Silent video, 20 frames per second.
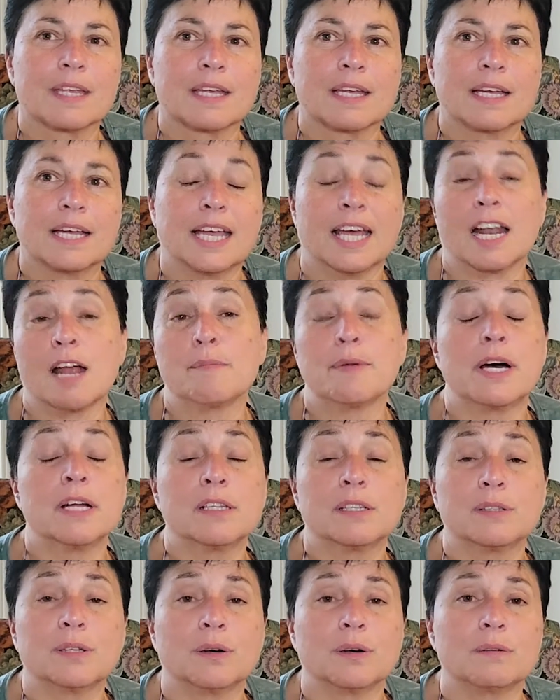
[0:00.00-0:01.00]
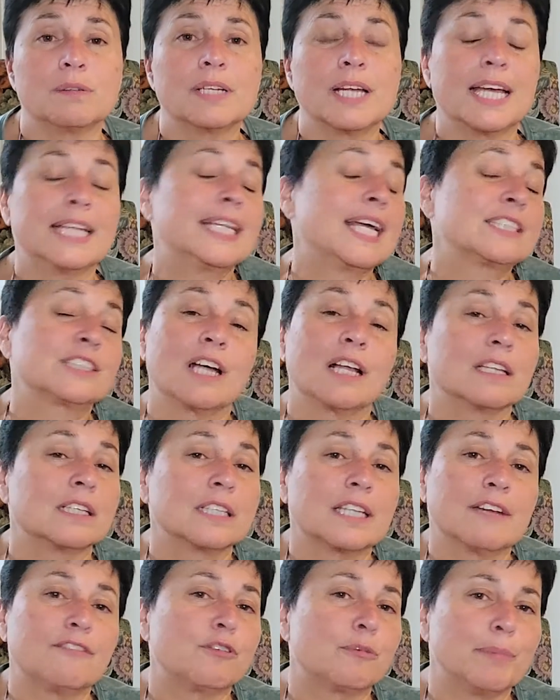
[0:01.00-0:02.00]
And I'm all alone, and that's all
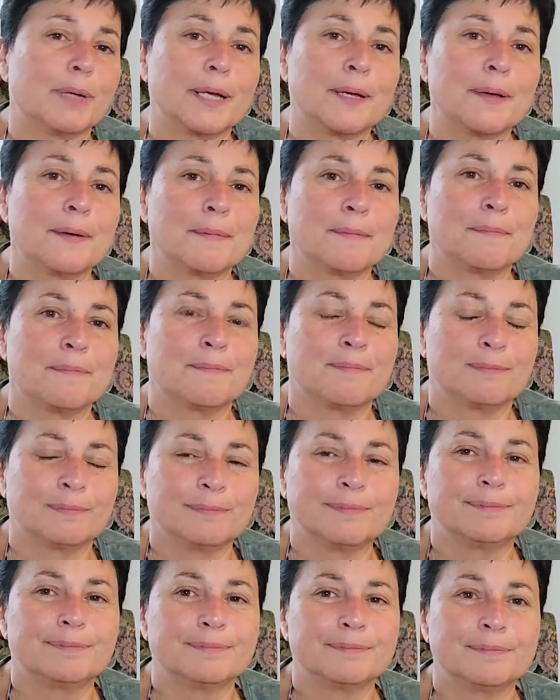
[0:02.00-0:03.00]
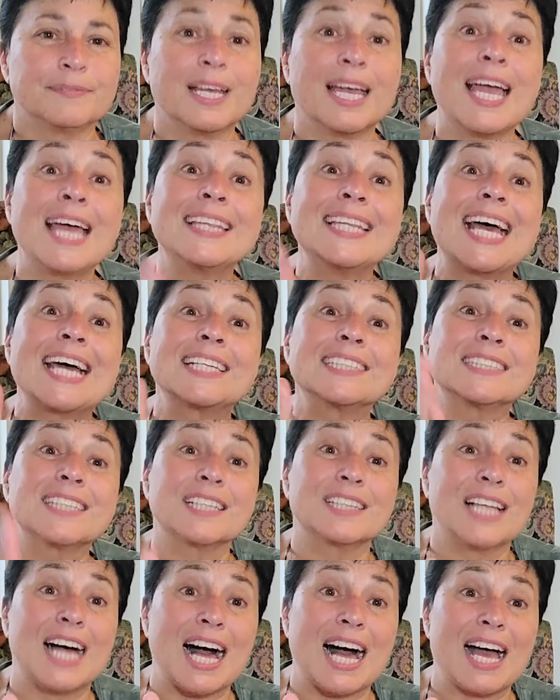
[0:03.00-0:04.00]
I'll ever be. And that is a
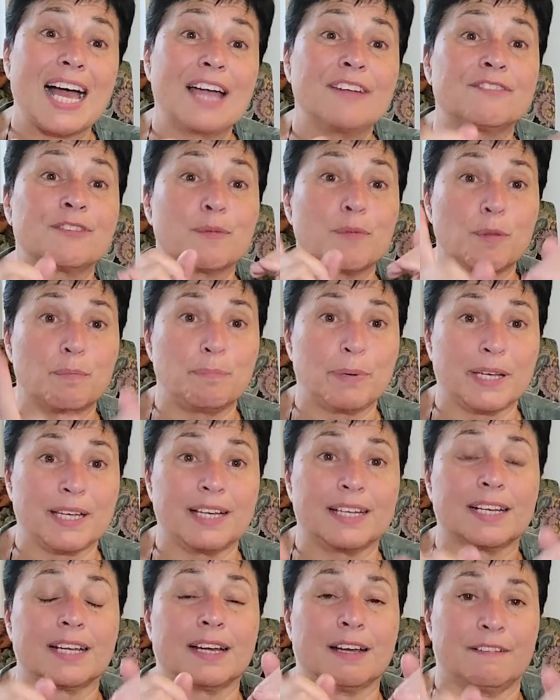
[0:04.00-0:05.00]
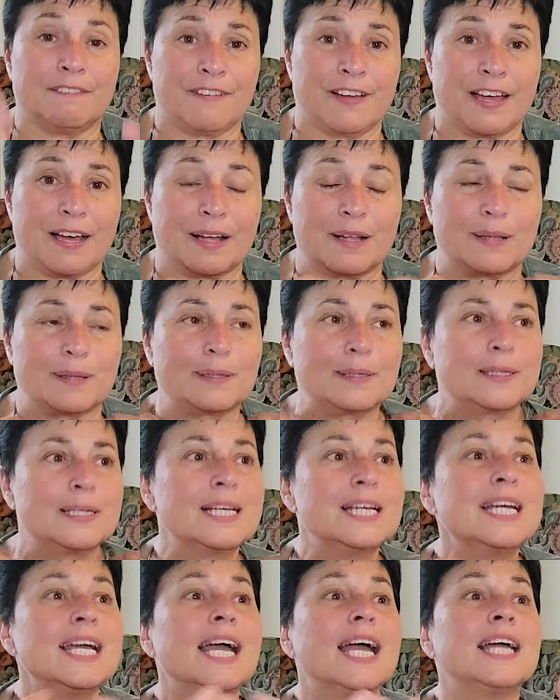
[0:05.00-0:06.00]
lie from the pit of hell.
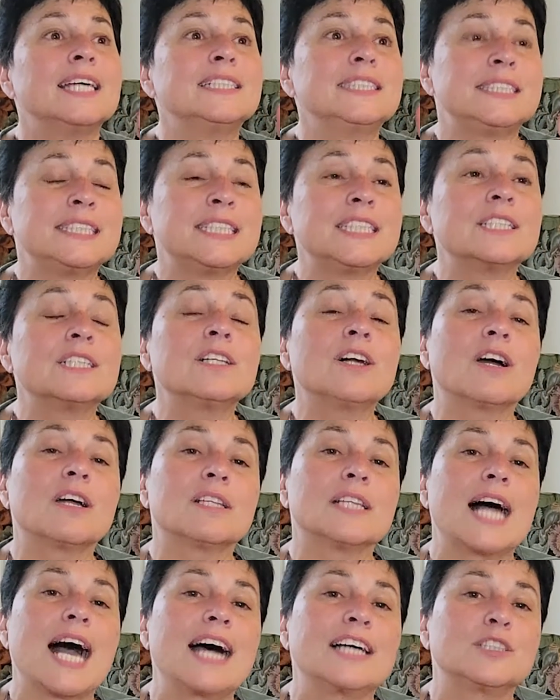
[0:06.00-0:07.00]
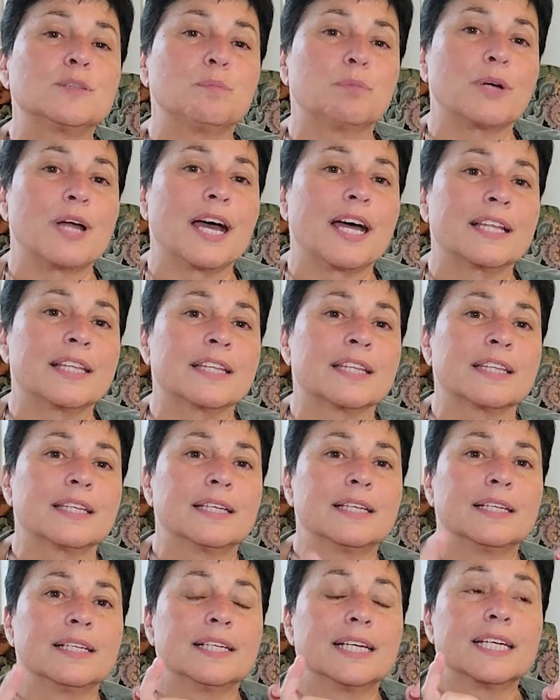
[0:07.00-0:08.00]
Until our last breath,
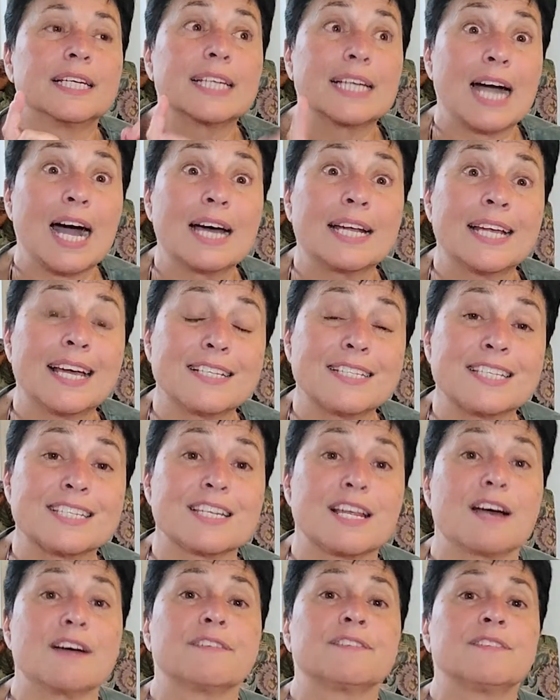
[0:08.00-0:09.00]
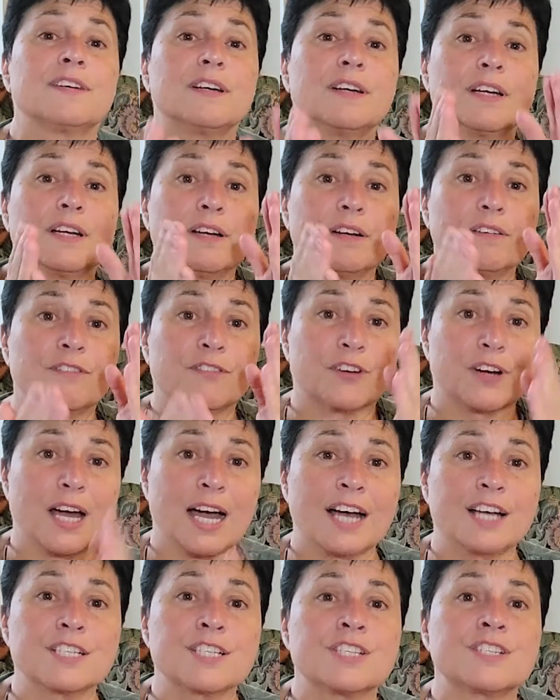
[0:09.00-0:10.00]
God has stuff for
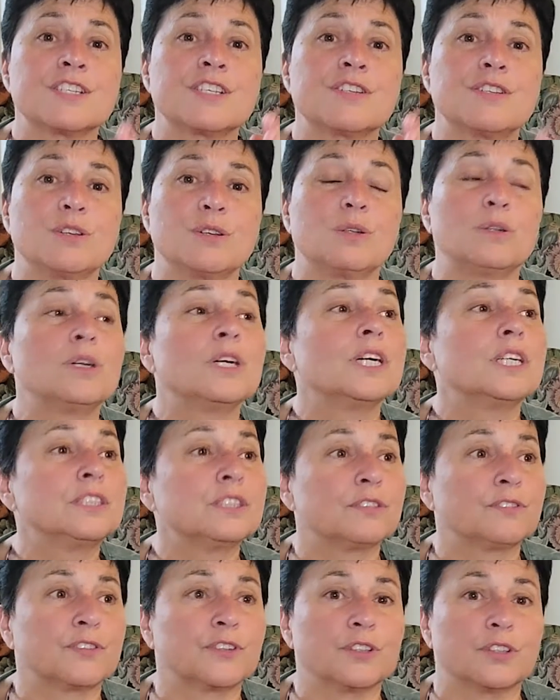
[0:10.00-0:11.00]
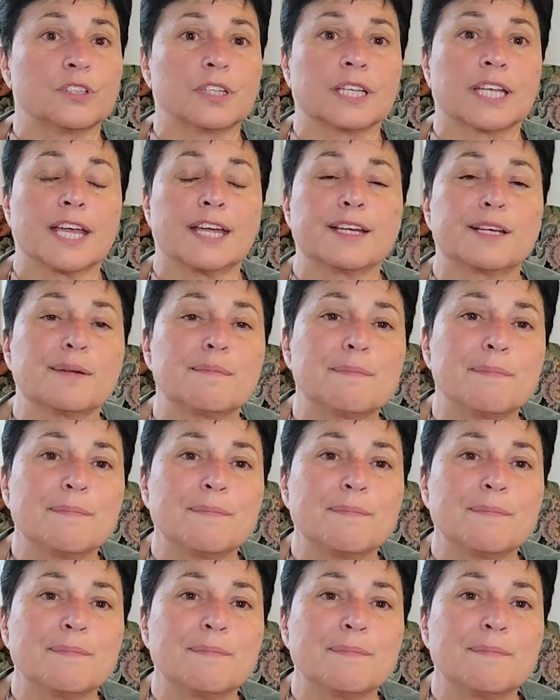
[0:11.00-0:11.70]
us to do to further the kingdom.